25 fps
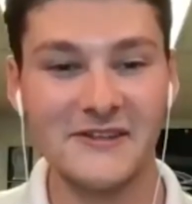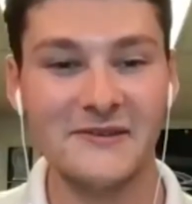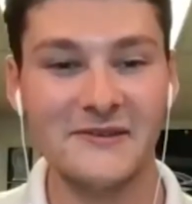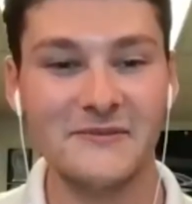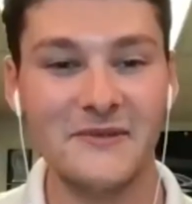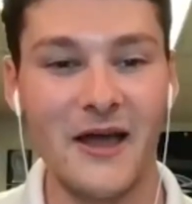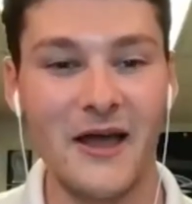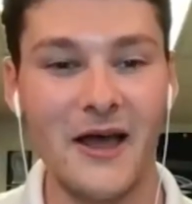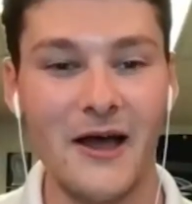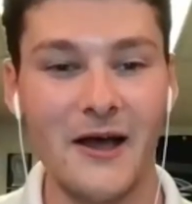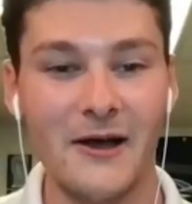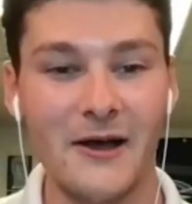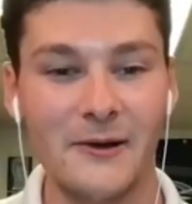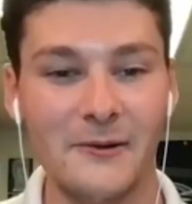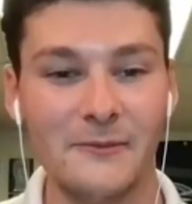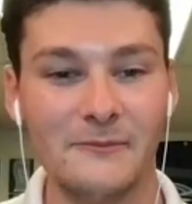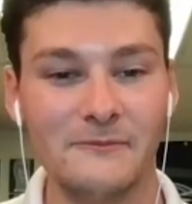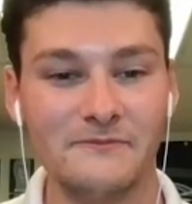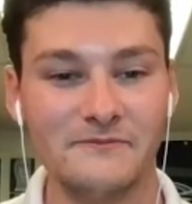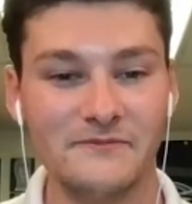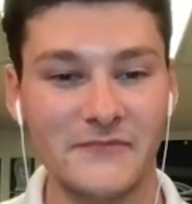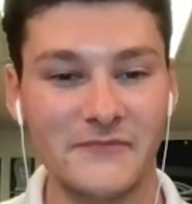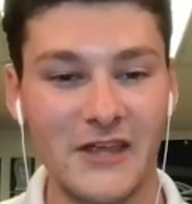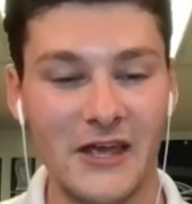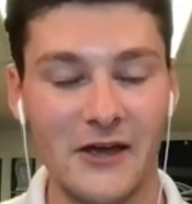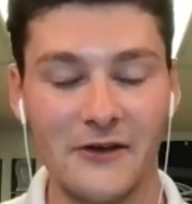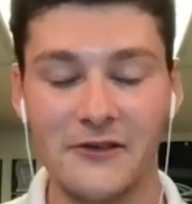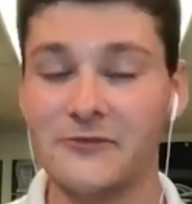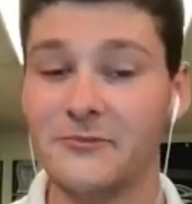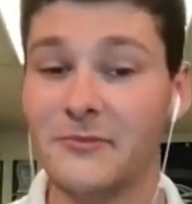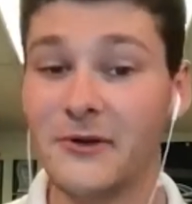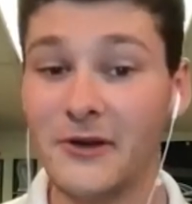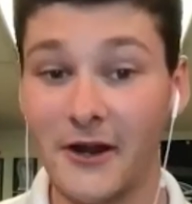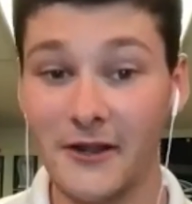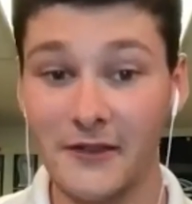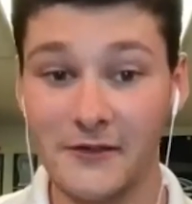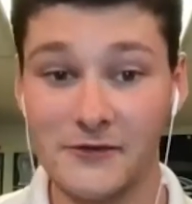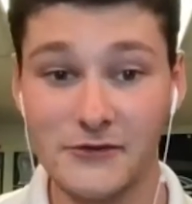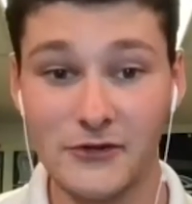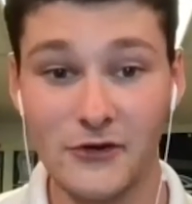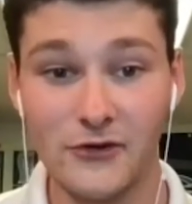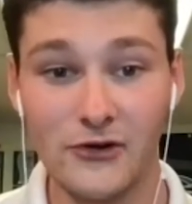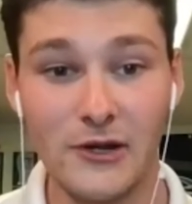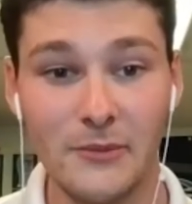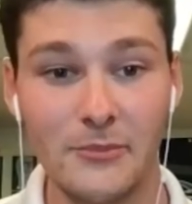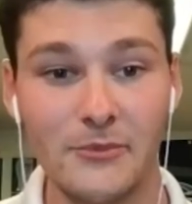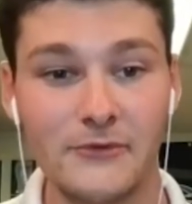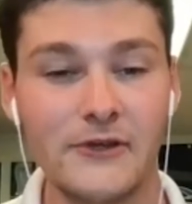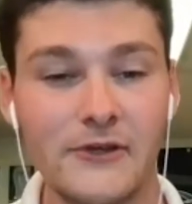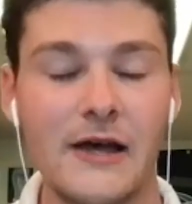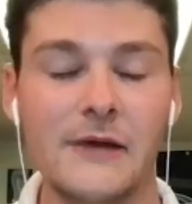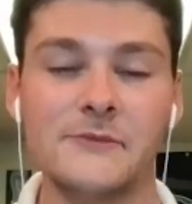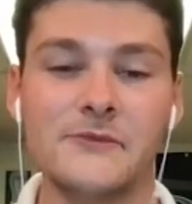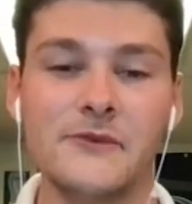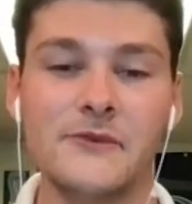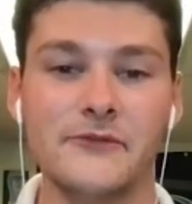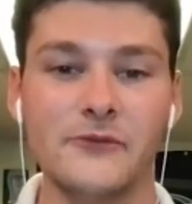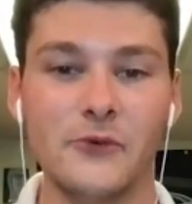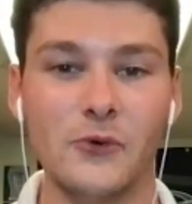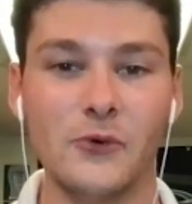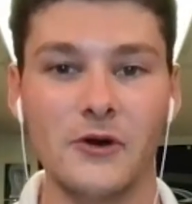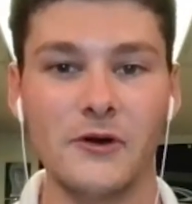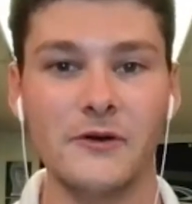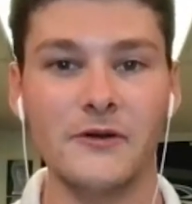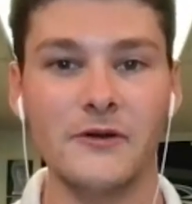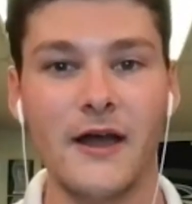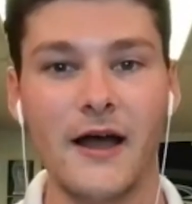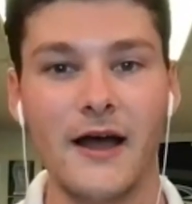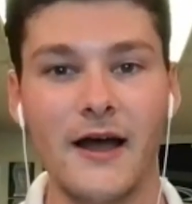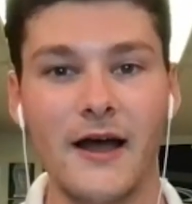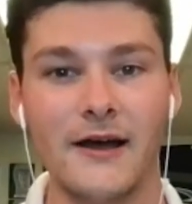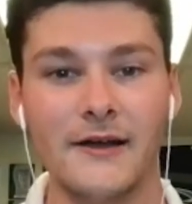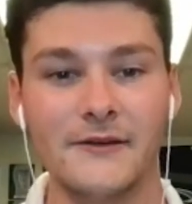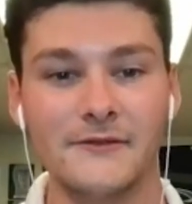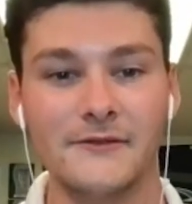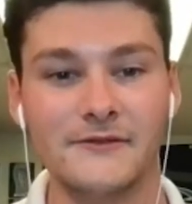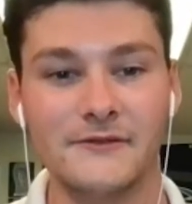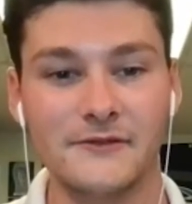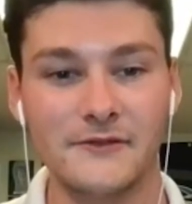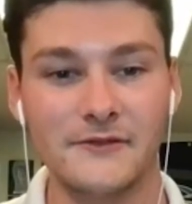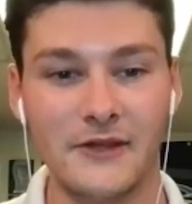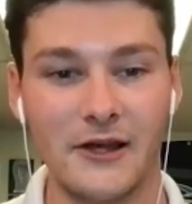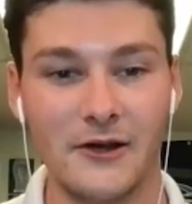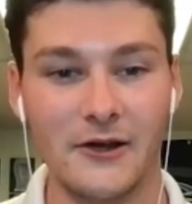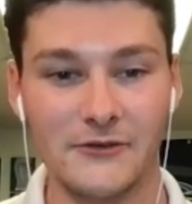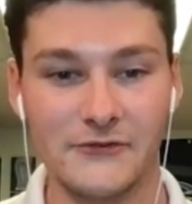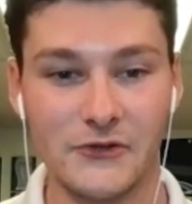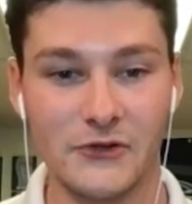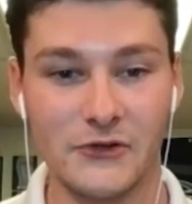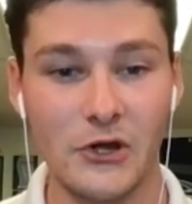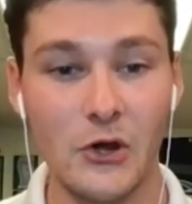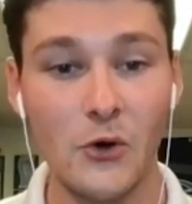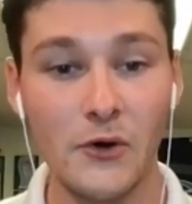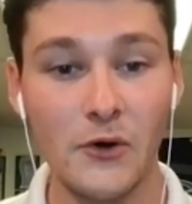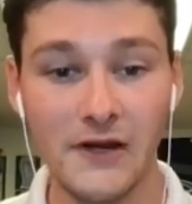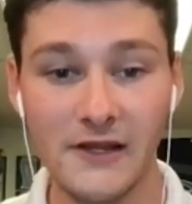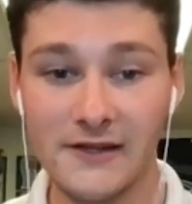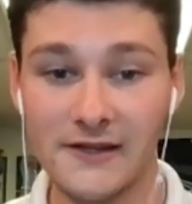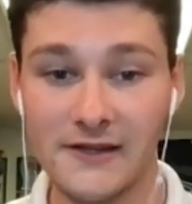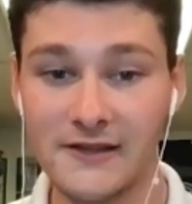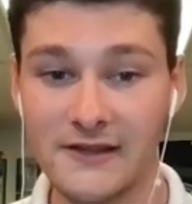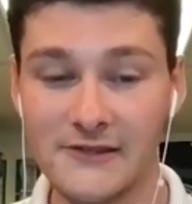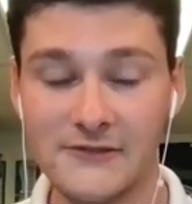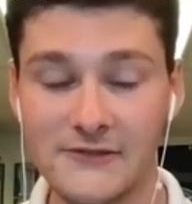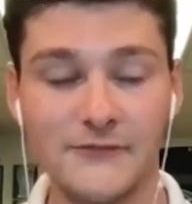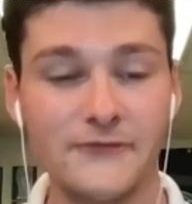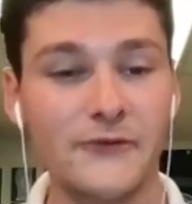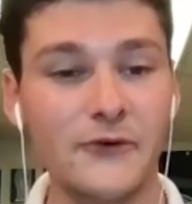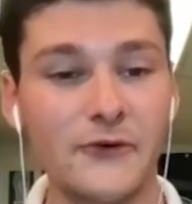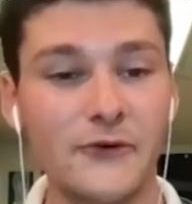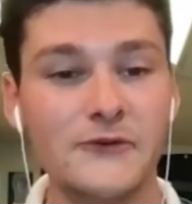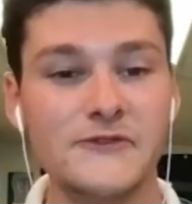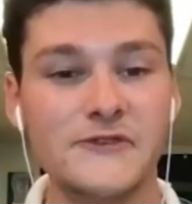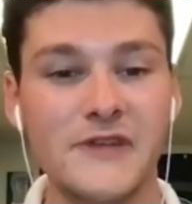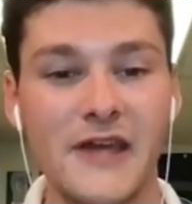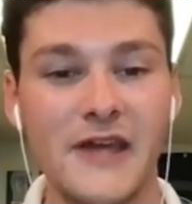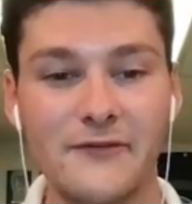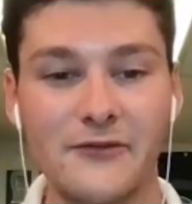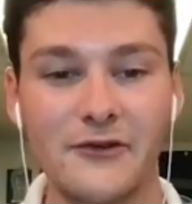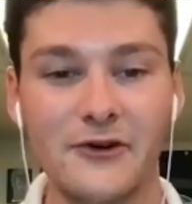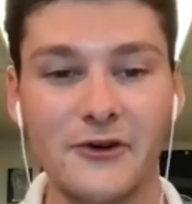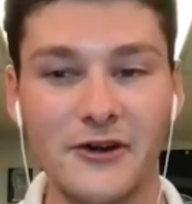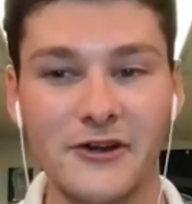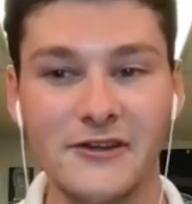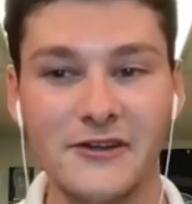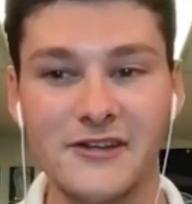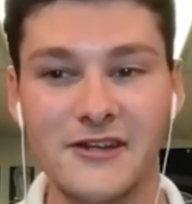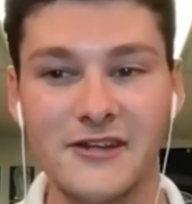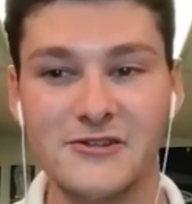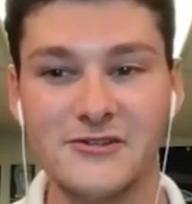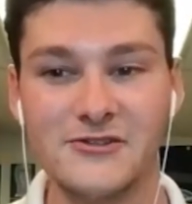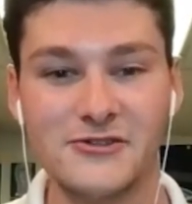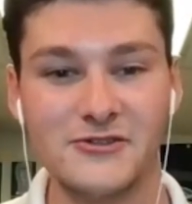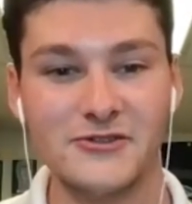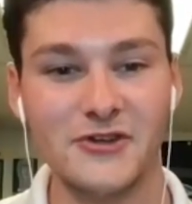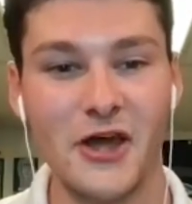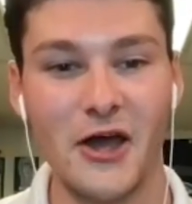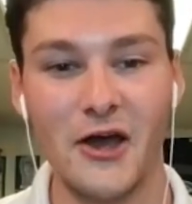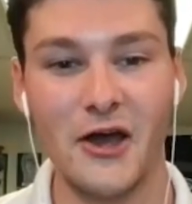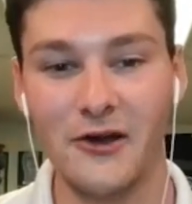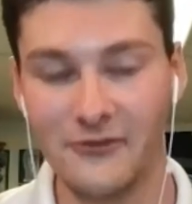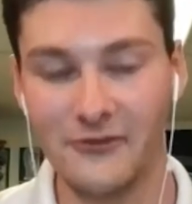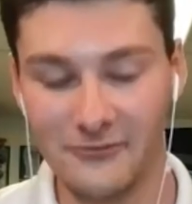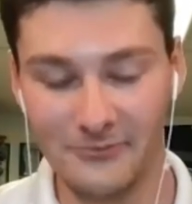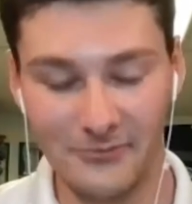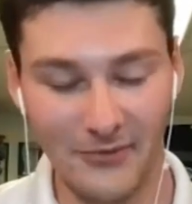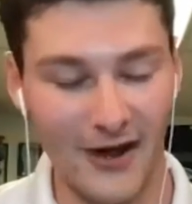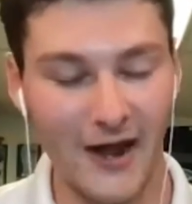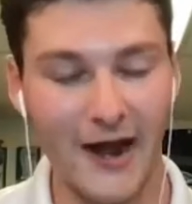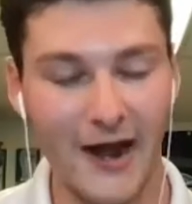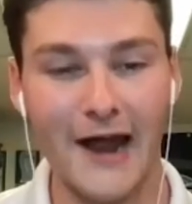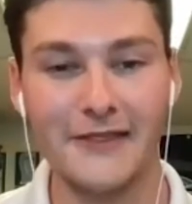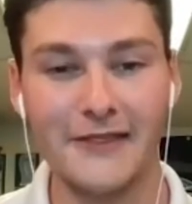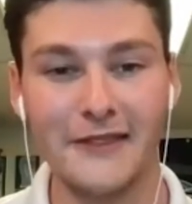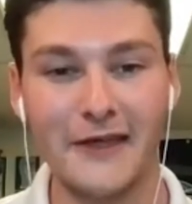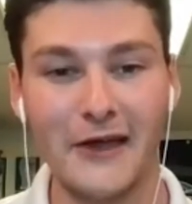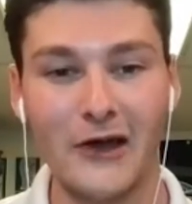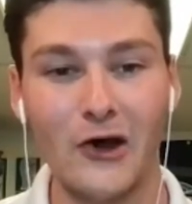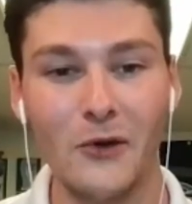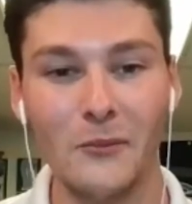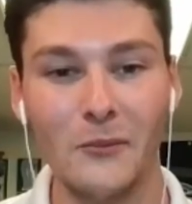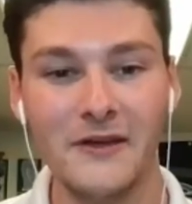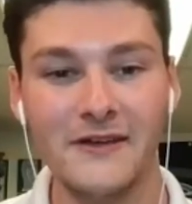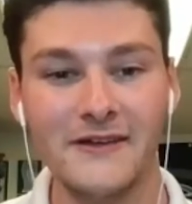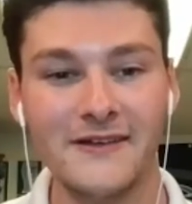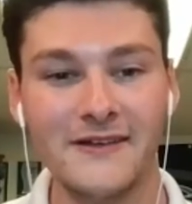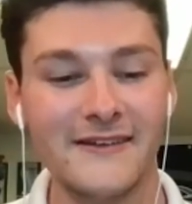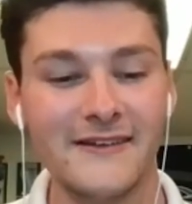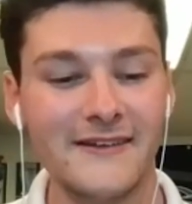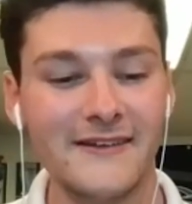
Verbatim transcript: you've been on the show a couple times before, so going into this first ever edition of Behind the Helmet,